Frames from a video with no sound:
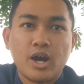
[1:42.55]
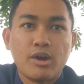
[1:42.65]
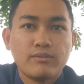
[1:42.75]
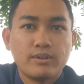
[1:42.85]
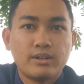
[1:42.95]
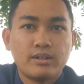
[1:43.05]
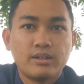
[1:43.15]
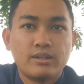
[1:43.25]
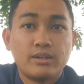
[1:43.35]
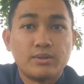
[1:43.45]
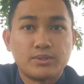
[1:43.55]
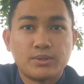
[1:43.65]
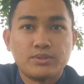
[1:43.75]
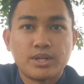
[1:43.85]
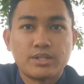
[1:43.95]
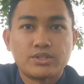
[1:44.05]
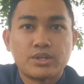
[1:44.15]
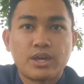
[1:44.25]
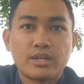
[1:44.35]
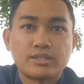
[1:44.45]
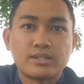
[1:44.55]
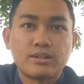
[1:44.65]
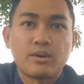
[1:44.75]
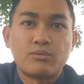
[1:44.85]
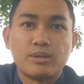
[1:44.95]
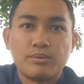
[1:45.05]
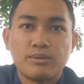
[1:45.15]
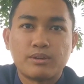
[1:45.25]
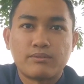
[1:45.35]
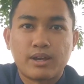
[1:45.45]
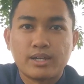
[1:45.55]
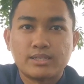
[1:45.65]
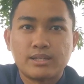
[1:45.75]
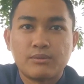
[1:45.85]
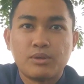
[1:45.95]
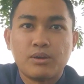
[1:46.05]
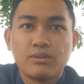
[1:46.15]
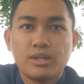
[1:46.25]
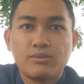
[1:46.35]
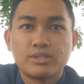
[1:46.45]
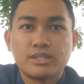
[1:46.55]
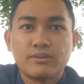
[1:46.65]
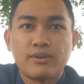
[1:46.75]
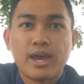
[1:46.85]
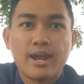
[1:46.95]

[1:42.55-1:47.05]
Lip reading: However, those who change, cancel or rebook their flights will only receive